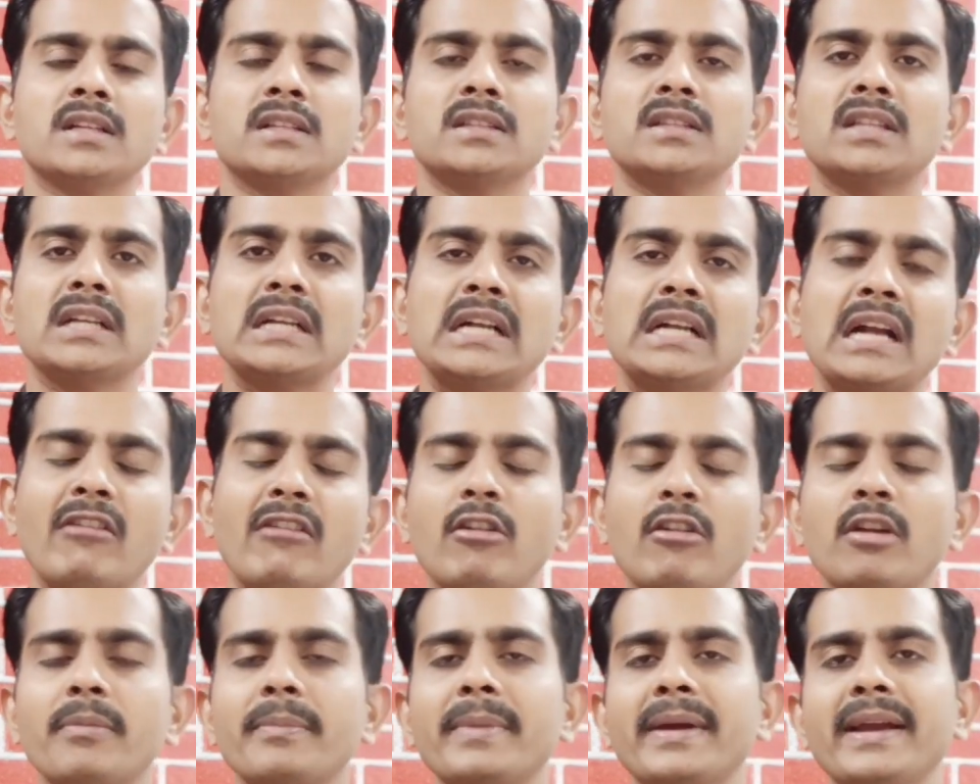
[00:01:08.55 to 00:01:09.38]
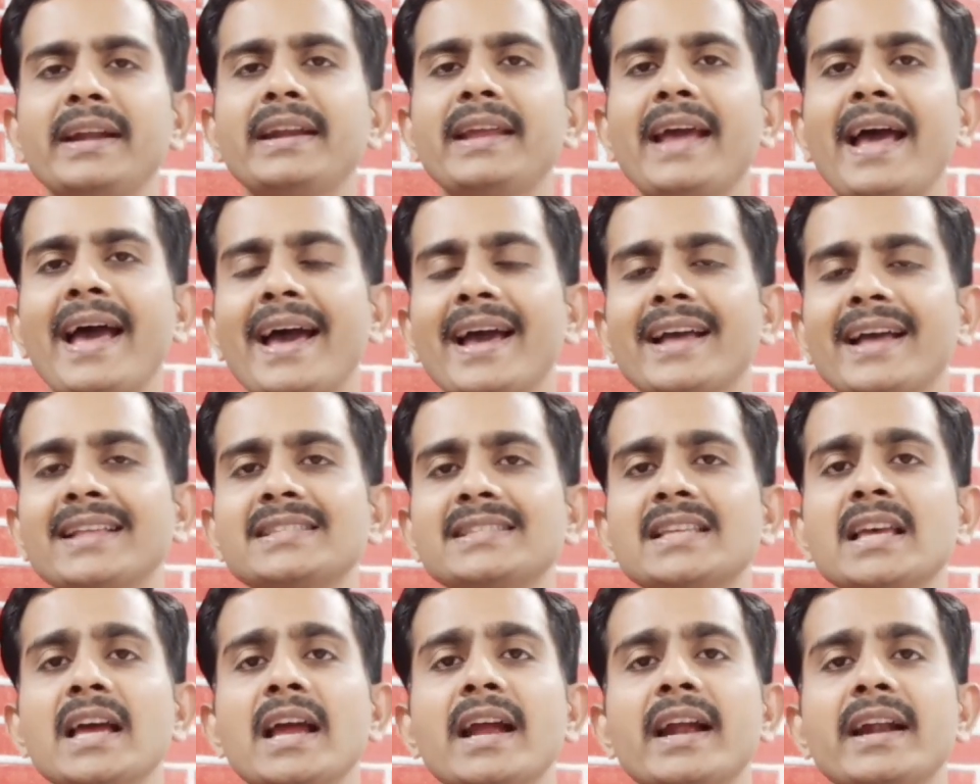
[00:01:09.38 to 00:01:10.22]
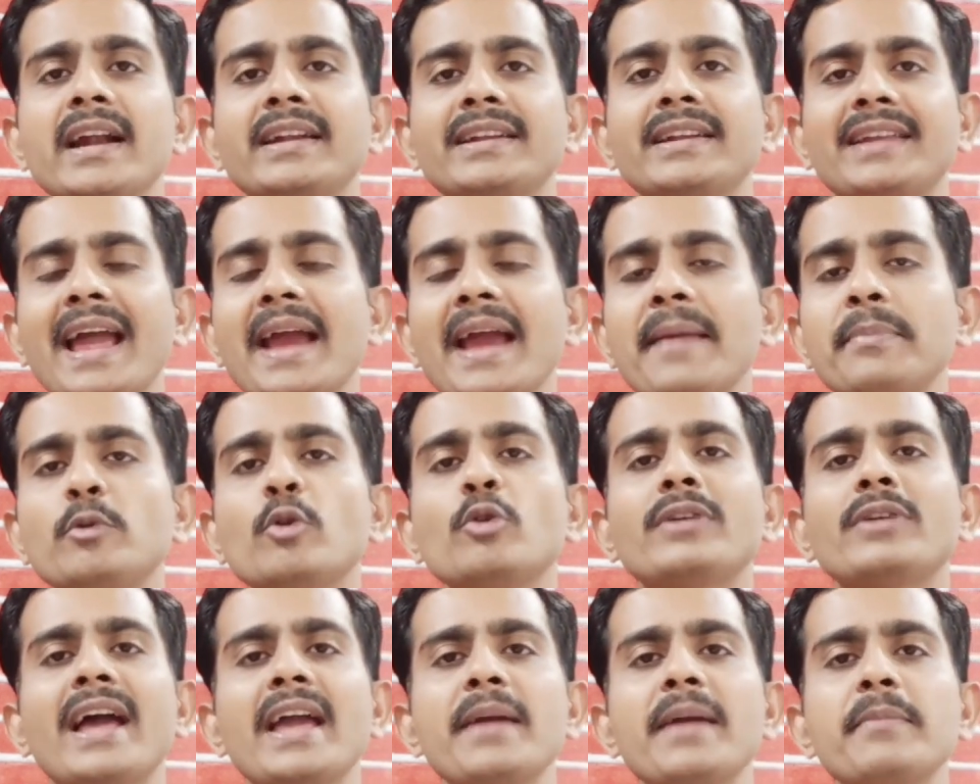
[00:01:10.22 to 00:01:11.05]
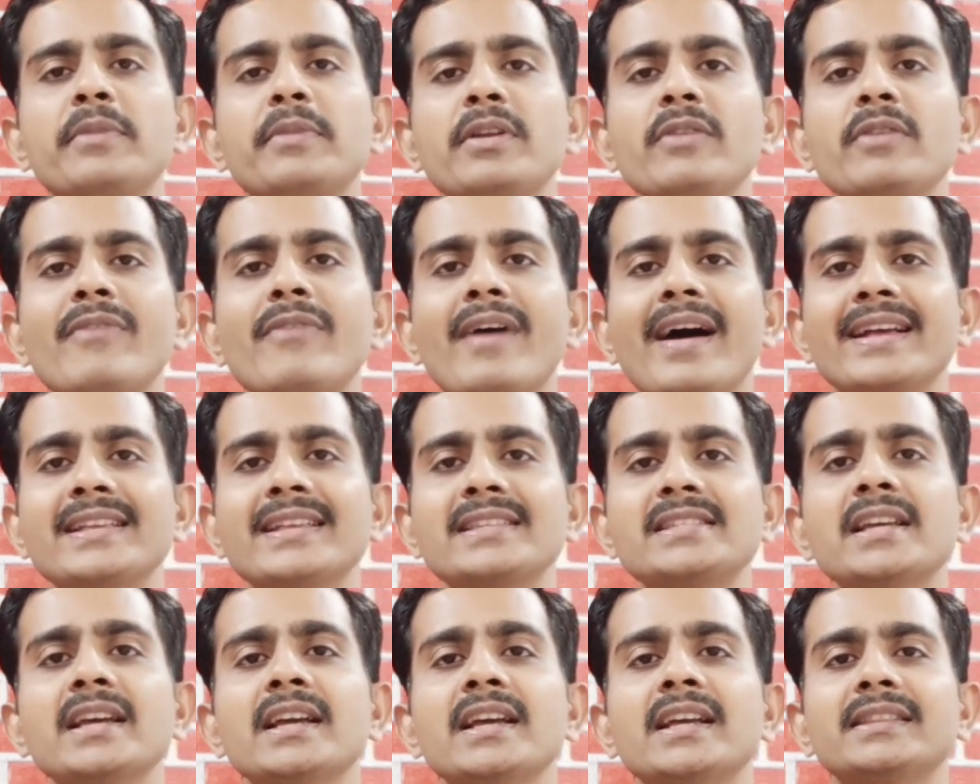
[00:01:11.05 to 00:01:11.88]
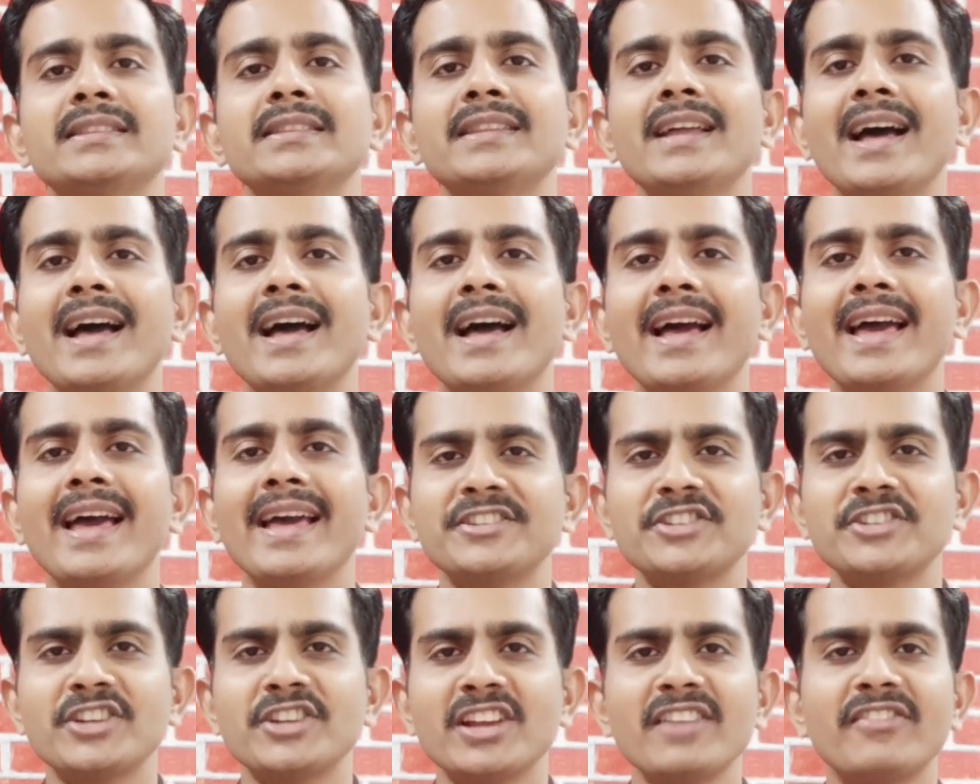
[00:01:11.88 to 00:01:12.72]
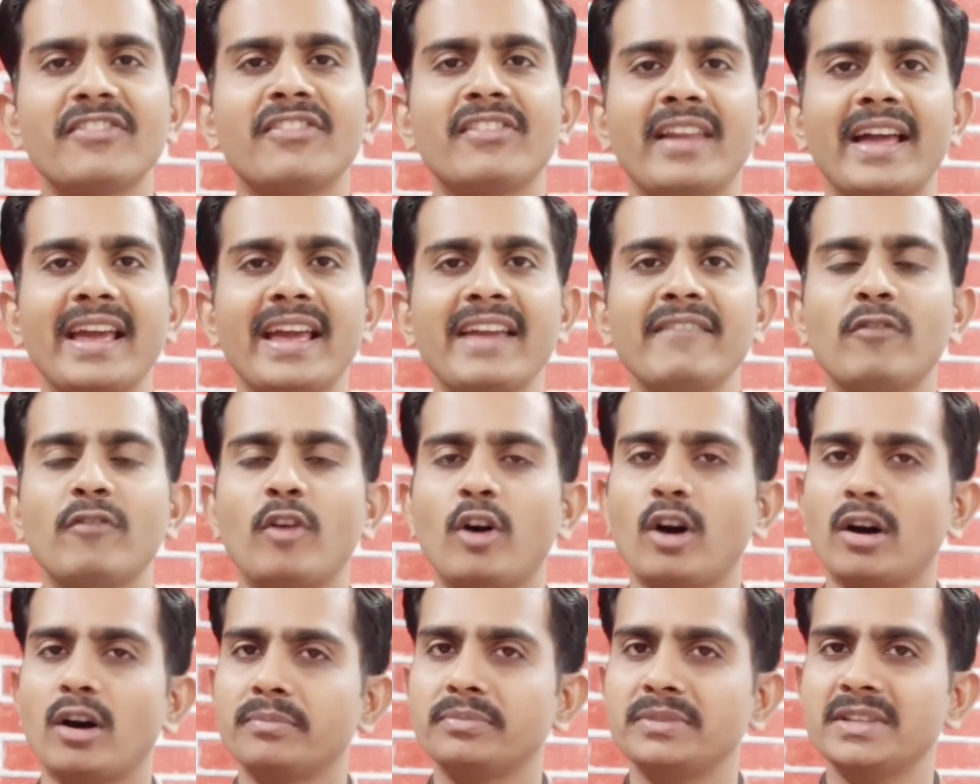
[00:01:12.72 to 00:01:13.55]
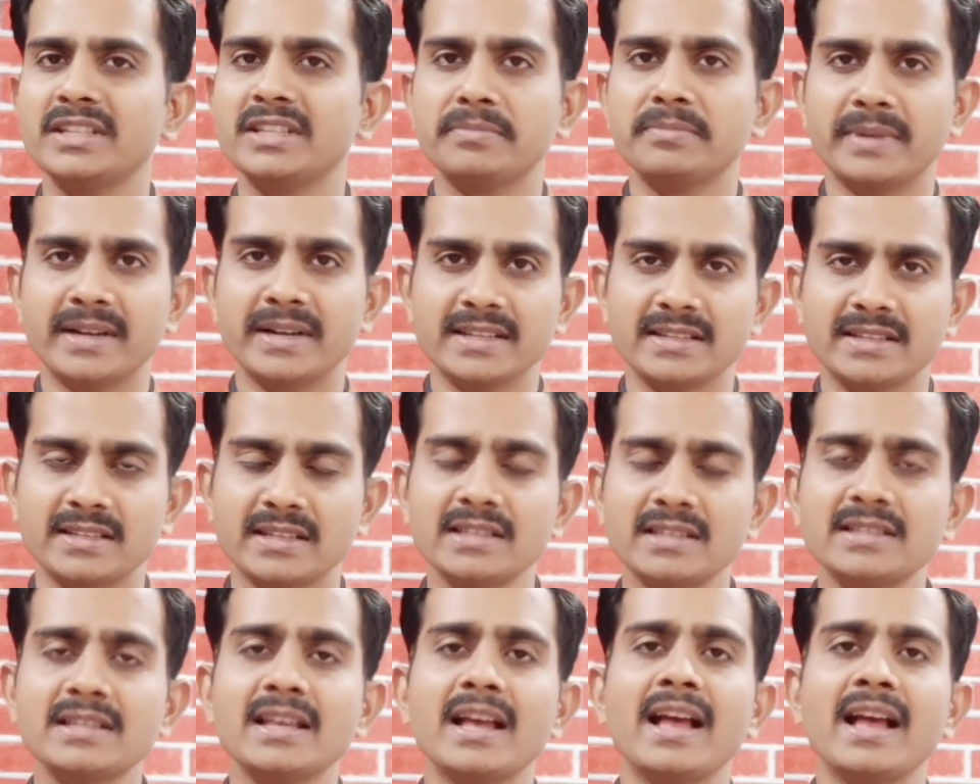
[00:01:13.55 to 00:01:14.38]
The government has time to time revised the shelf life of these medicines,